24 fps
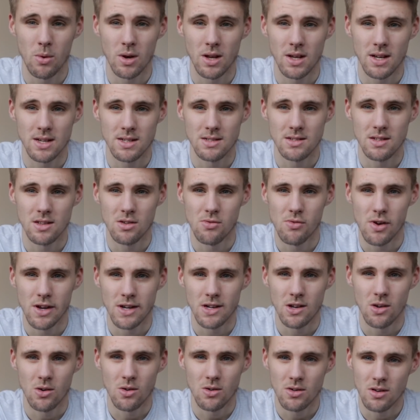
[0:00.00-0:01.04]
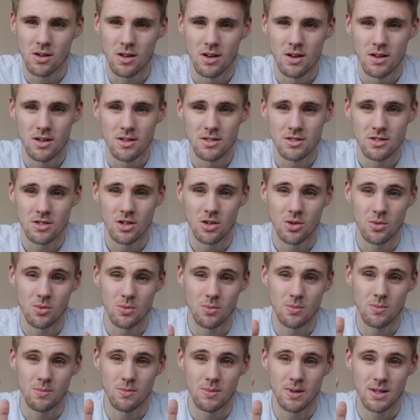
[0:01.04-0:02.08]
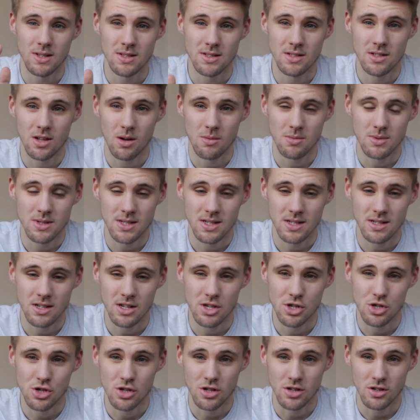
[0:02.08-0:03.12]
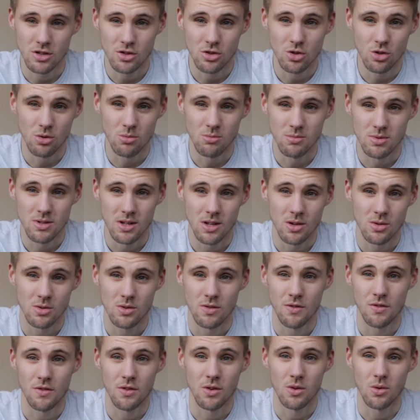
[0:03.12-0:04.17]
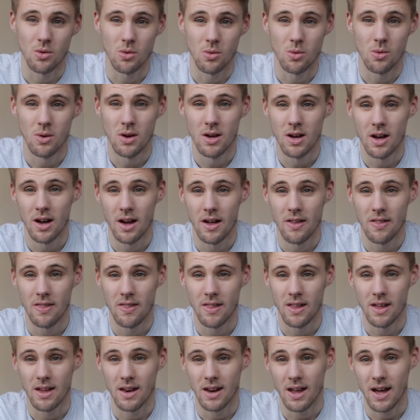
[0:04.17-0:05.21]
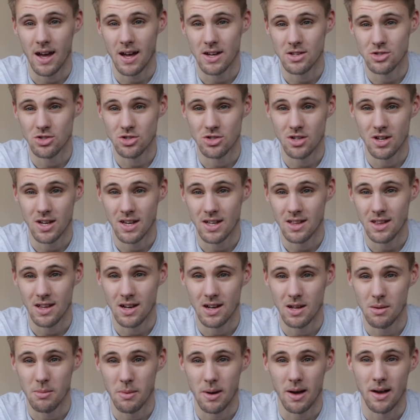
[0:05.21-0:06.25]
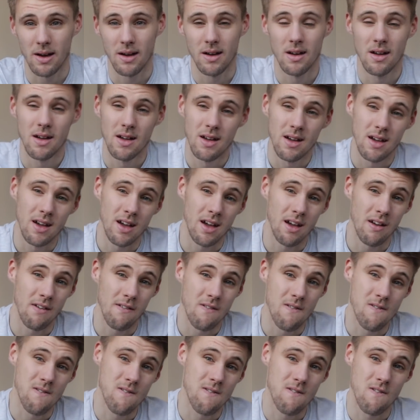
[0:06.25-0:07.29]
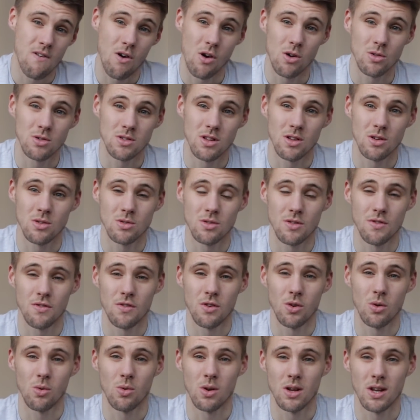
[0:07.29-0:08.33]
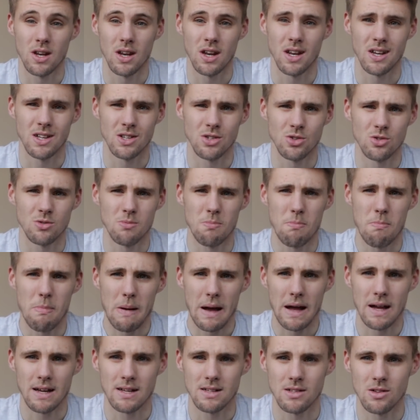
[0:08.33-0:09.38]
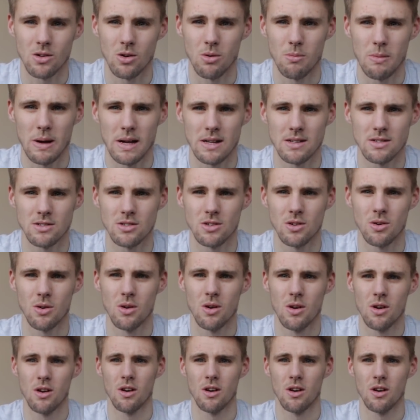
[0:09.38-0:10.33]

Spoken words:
it gets to the red line, so it stops the ignition, dumps loads of fuel, and then as you hit the limiter it throws loads of fuel in and it just bangs like mad. So